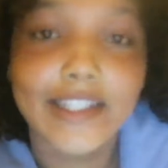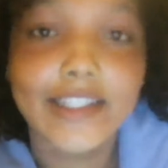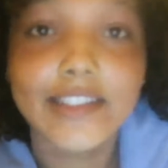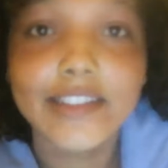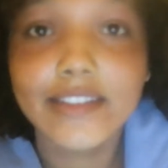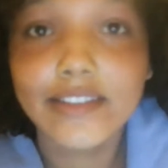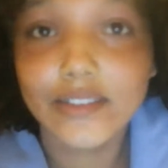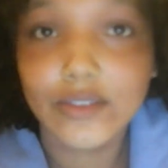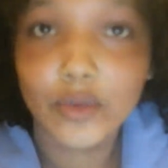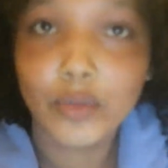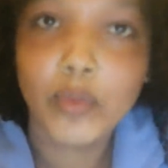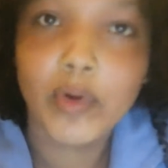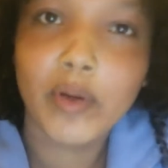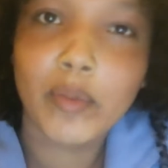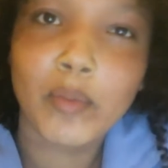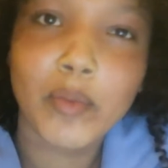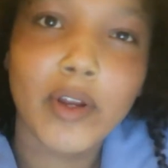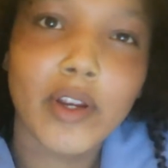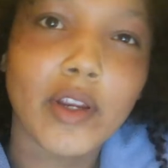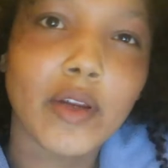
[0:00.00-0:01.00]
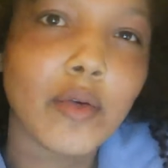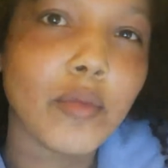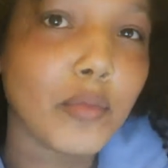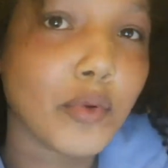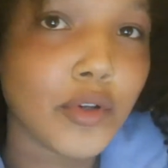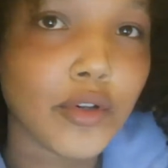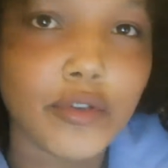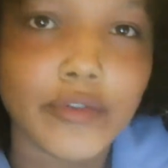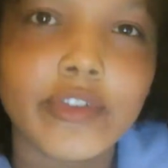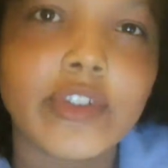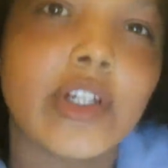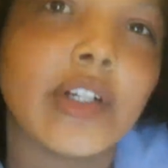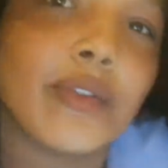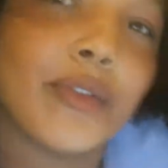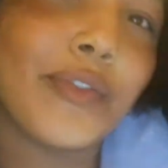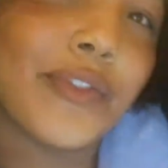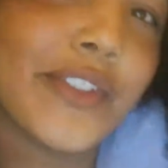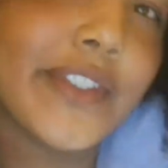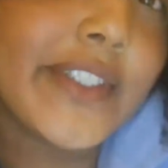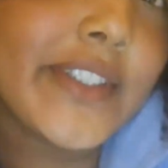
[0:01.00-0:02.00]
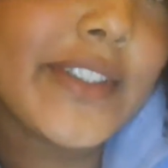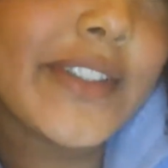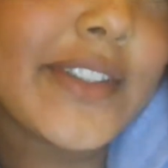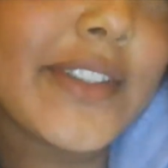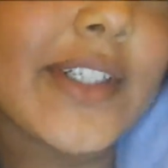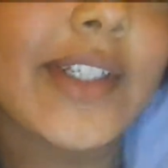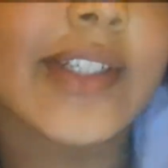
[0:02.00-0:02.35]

guys, don't mind my beautiful outfits.